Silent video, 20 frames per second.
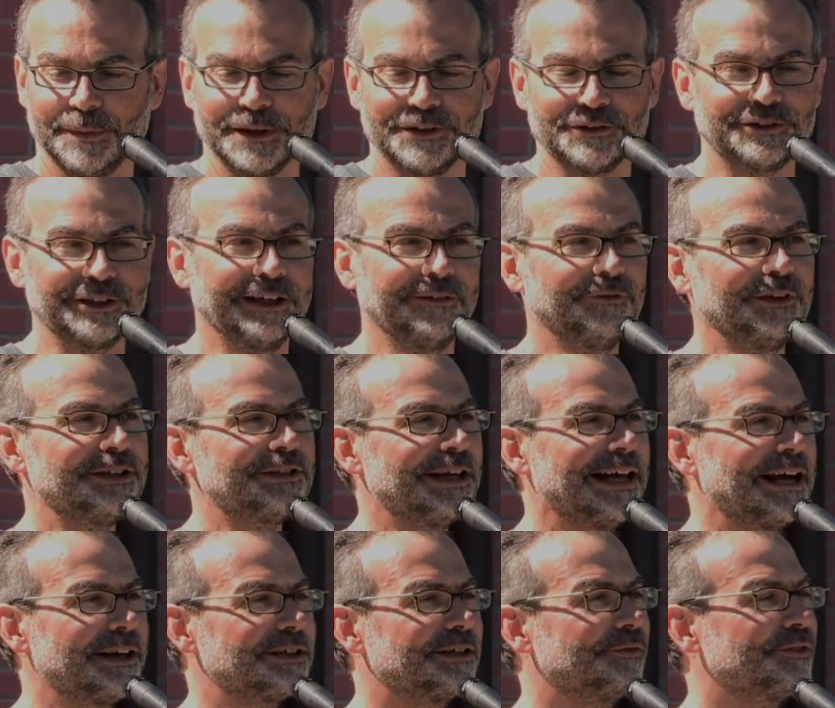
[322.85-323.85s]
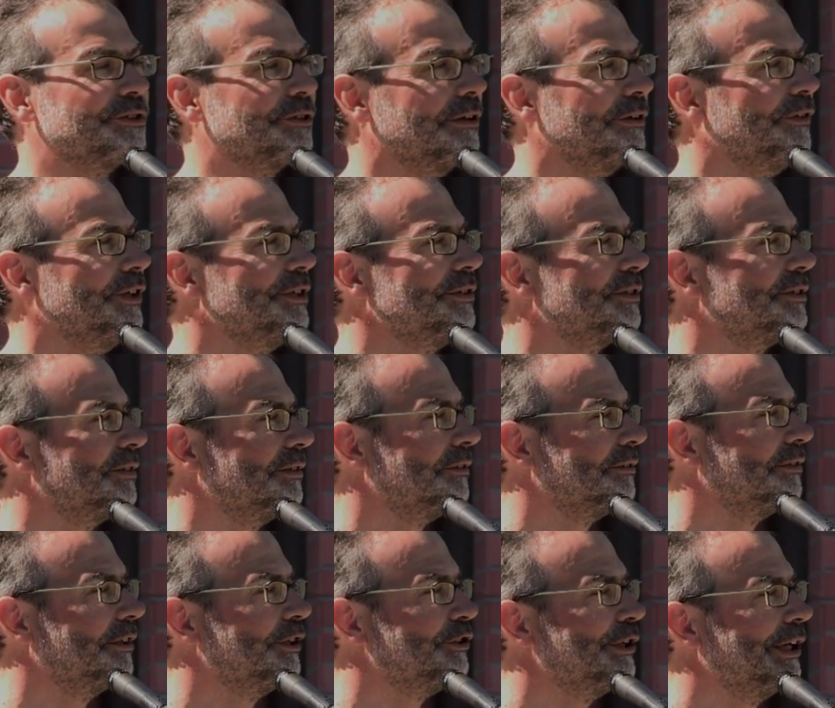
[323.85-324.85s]
Selfless acts of service,
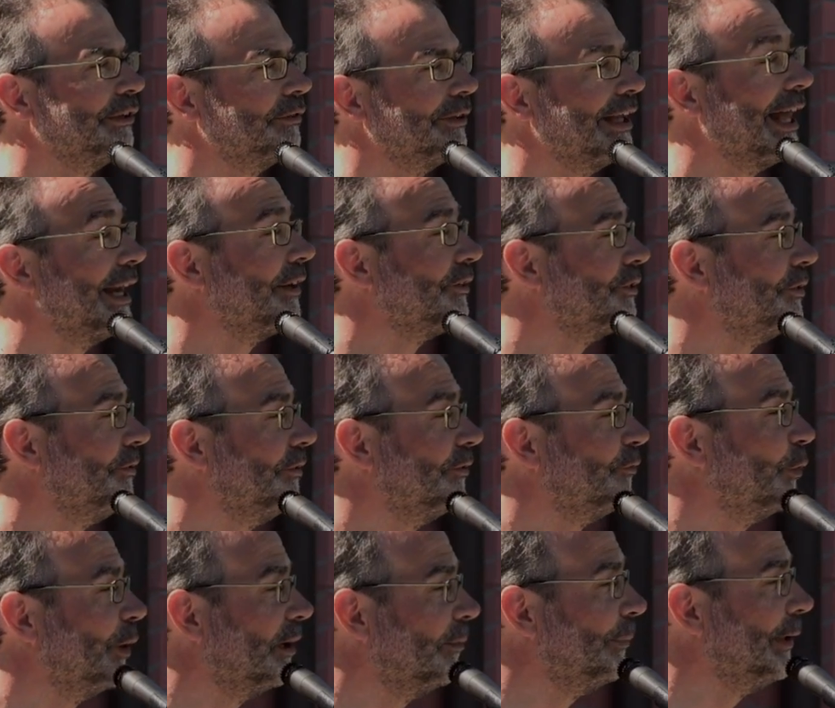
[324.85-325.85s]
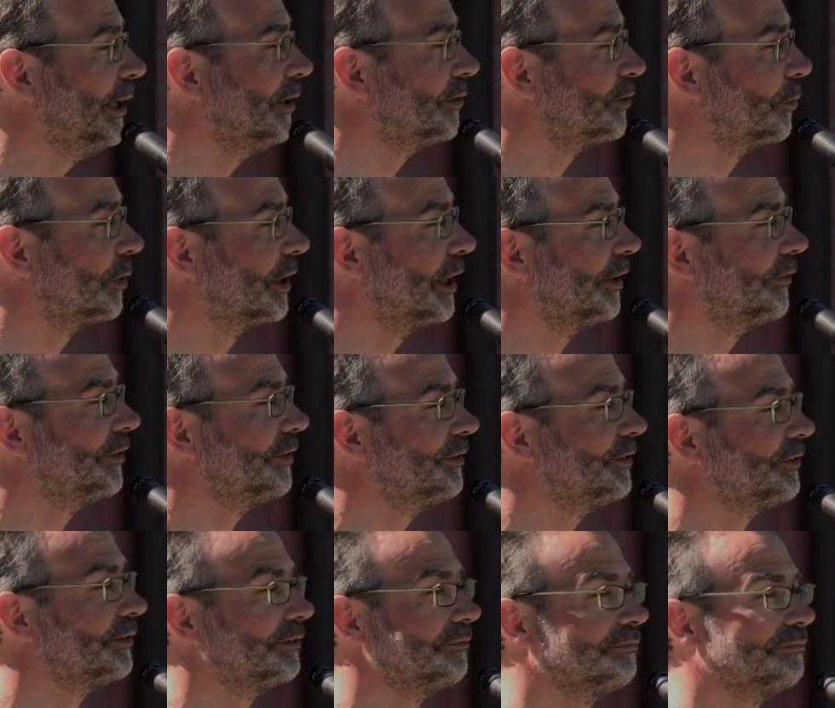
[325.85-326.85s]
a general attitude of well-being toward
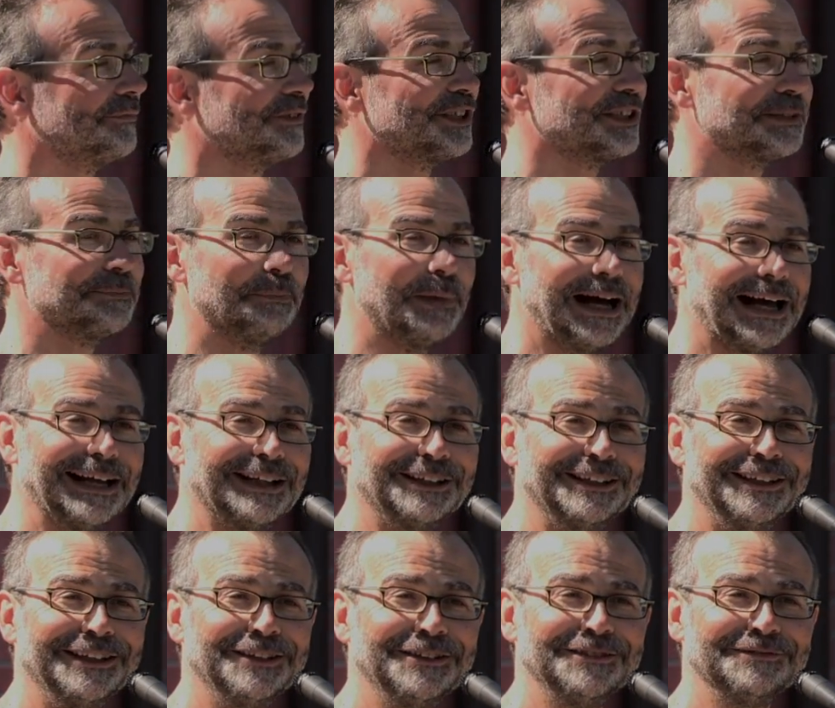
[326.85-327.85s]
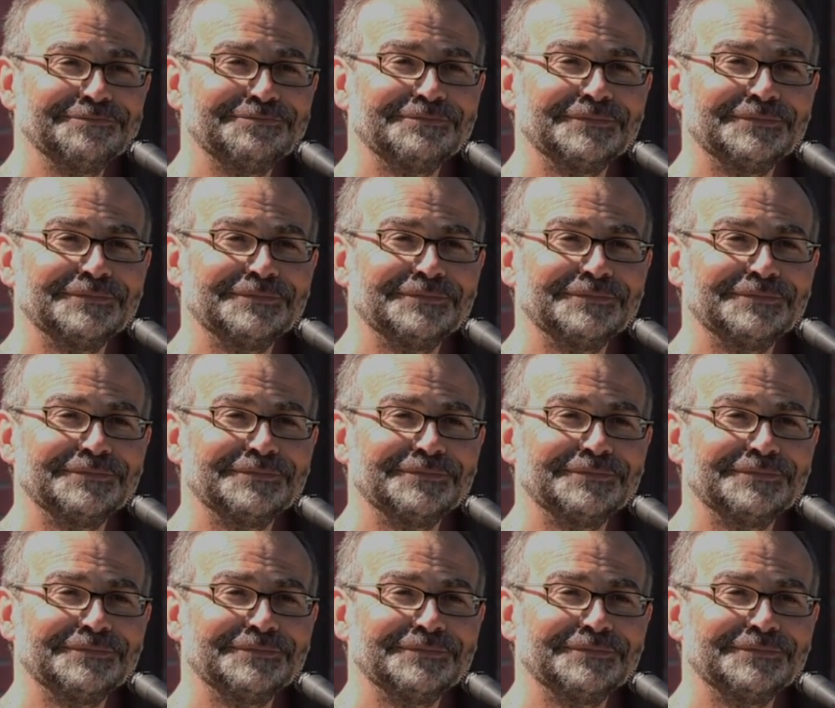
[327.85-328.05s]
others, smiling,